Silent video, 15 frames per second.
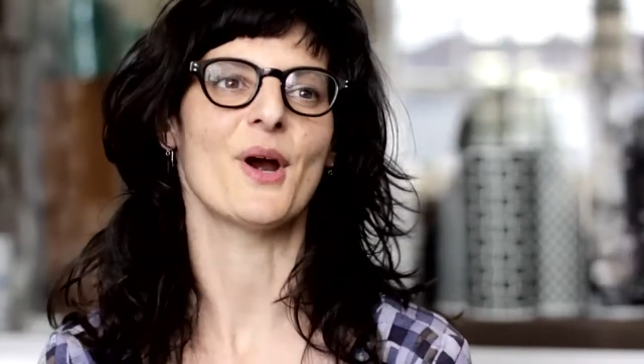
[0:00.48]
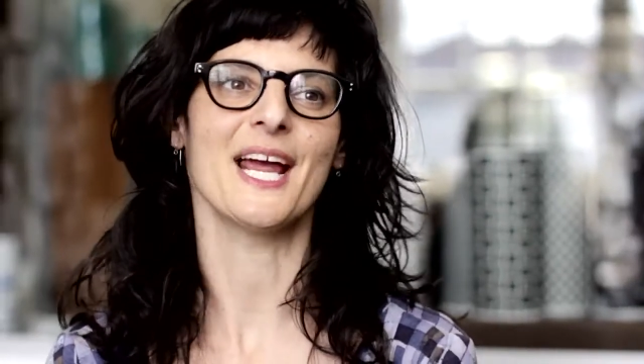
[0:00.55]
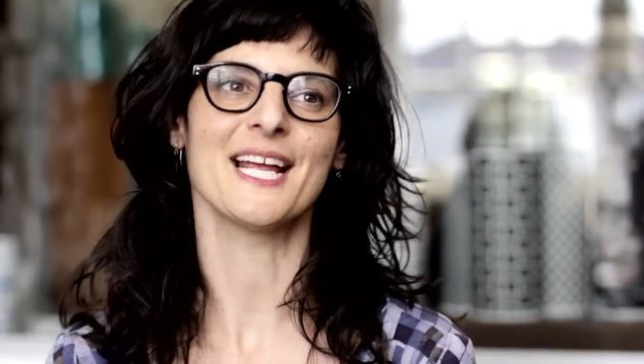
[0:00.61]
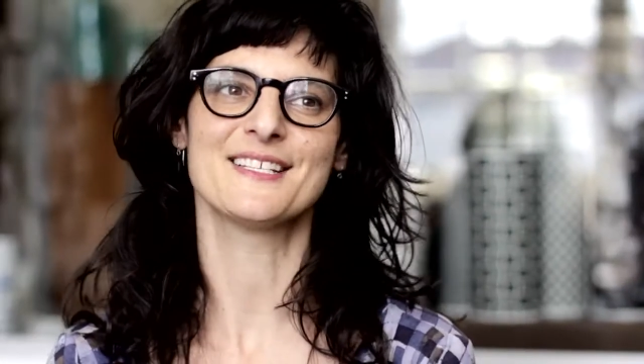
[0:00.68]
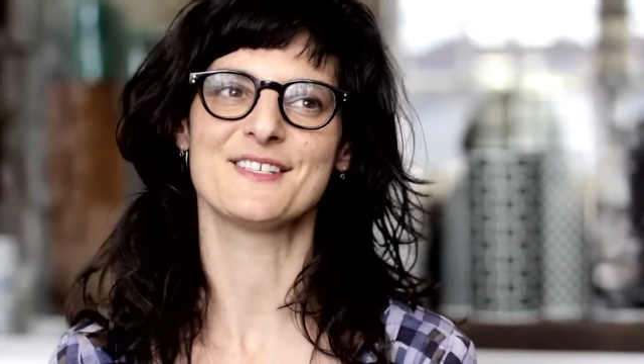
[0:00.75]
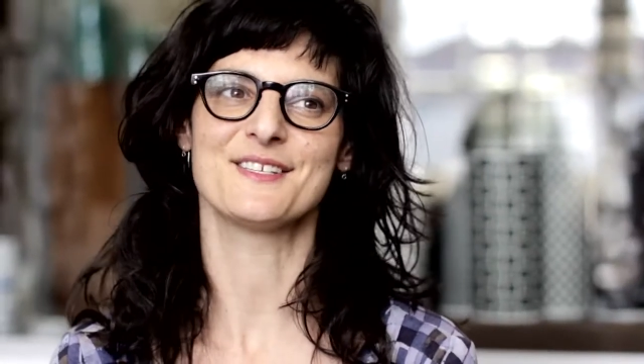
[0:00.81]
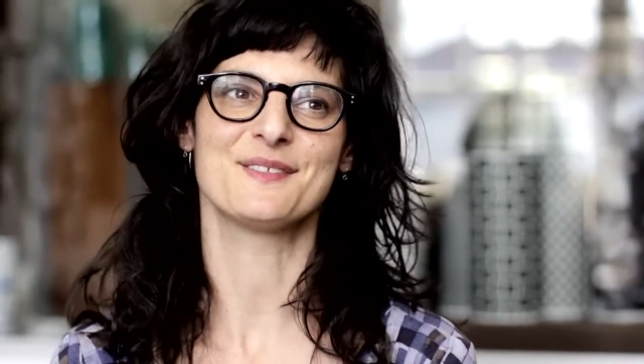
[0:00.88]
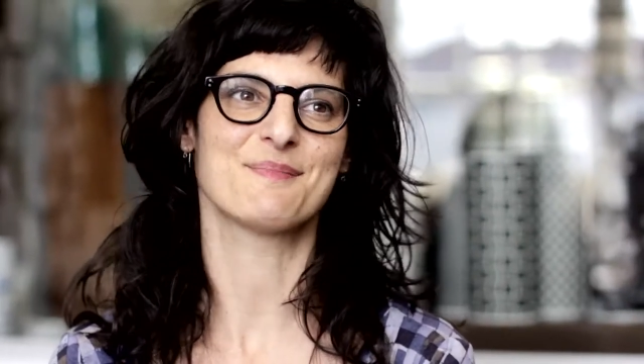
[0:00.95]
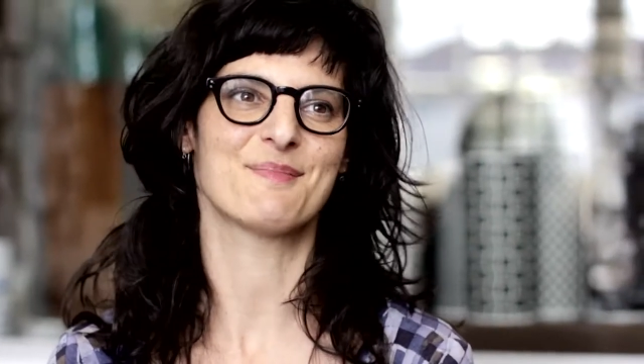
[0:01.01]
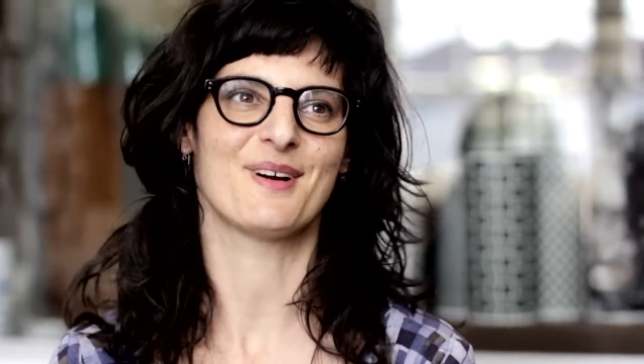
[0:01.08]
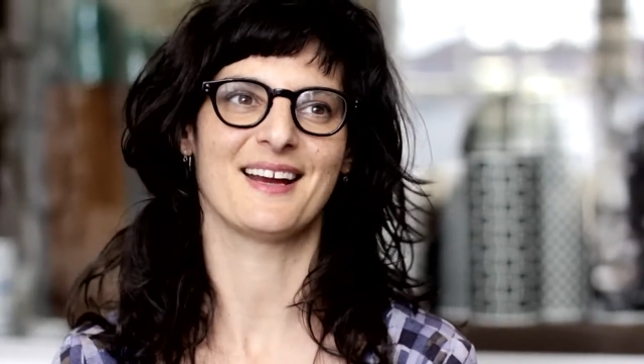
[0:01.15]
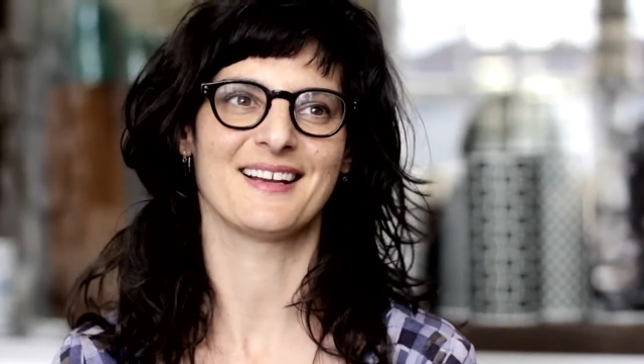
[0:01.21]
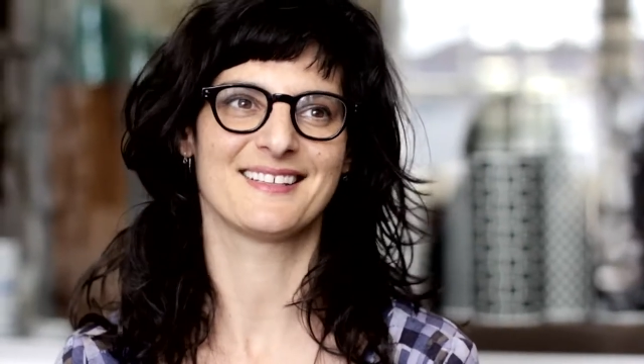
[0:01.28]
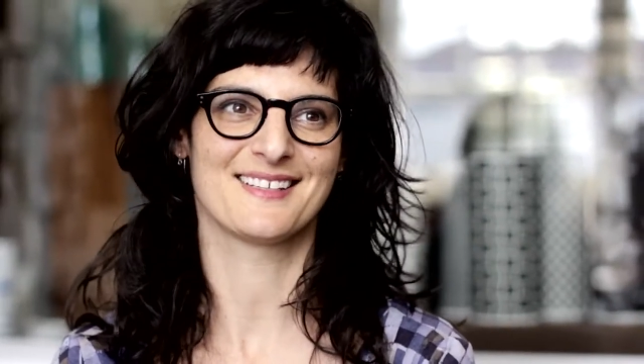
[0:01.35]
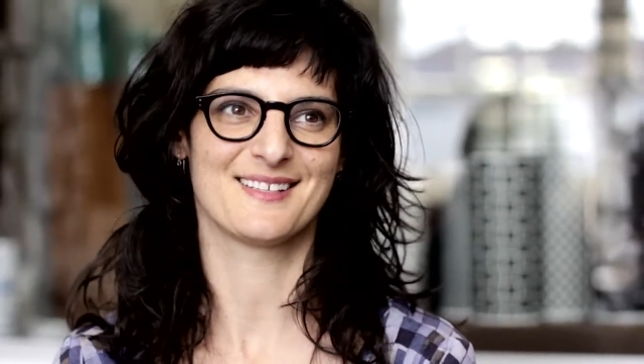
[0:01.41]
Practice,
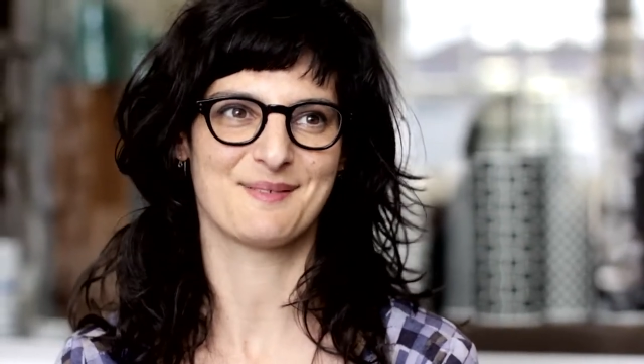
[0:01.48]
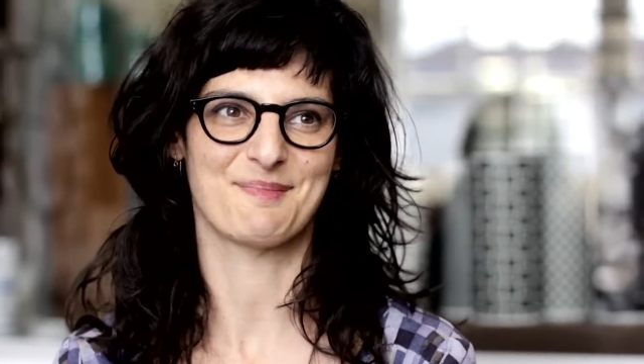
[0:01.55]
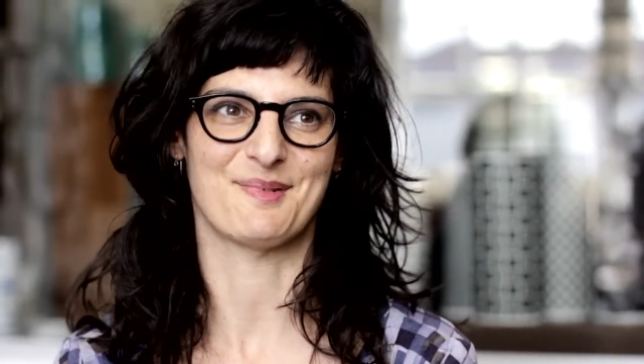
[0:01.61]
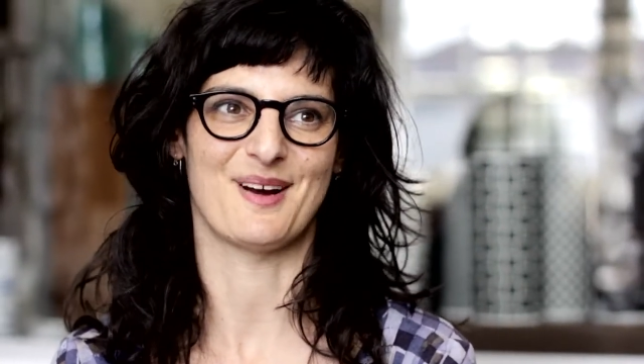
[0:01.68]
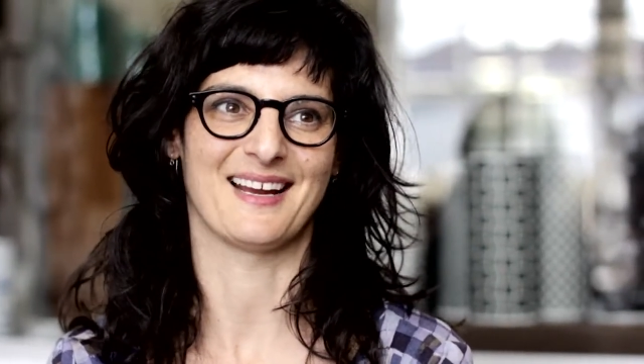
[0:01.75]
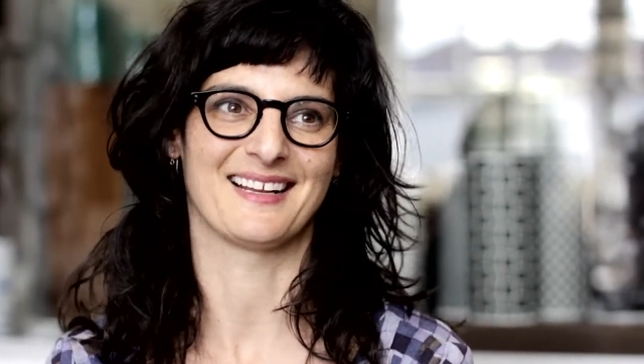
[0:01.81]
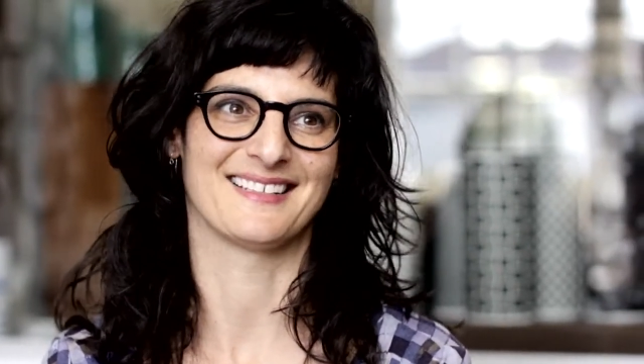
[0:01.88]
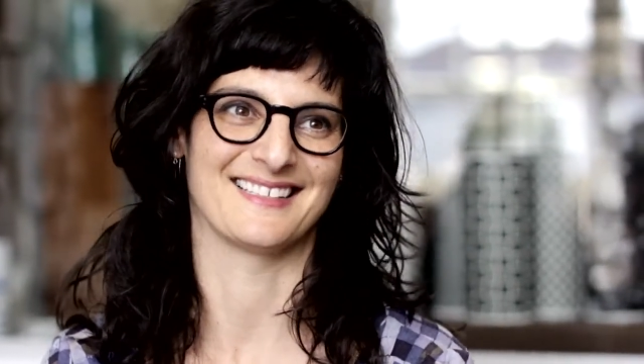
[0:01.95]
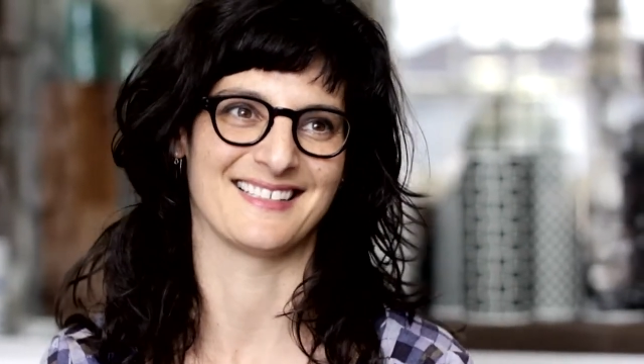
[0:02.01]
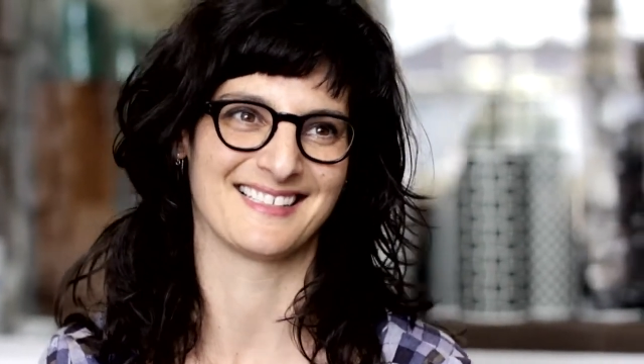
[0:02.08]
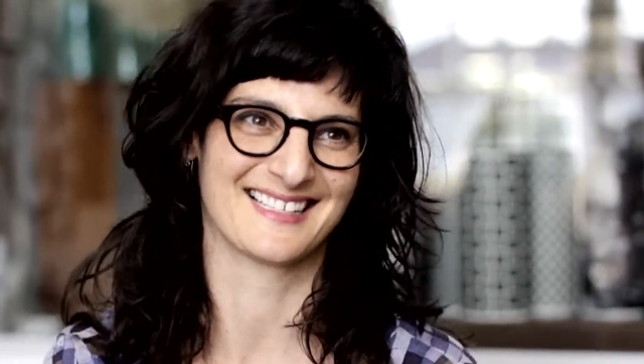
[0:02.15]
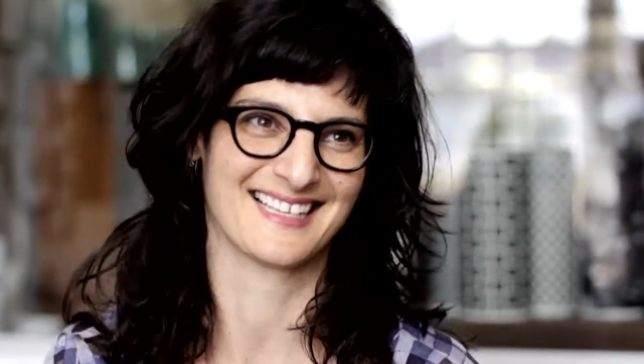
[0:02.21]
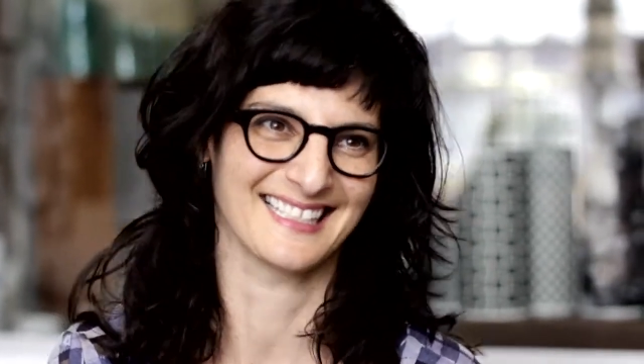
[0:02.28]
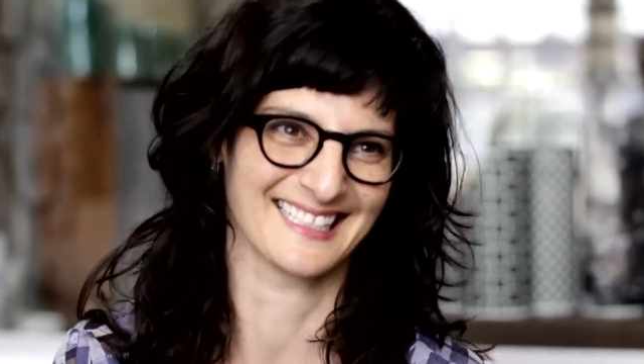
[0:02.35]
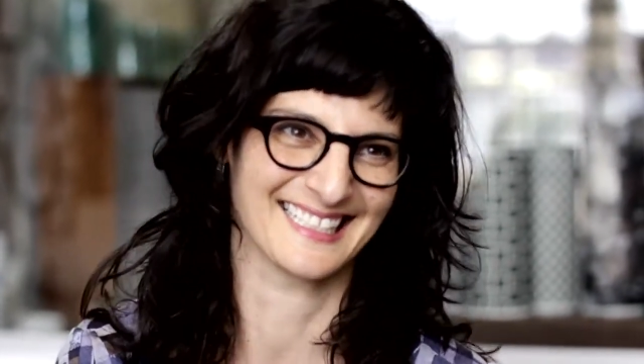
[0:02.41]
practice, practice.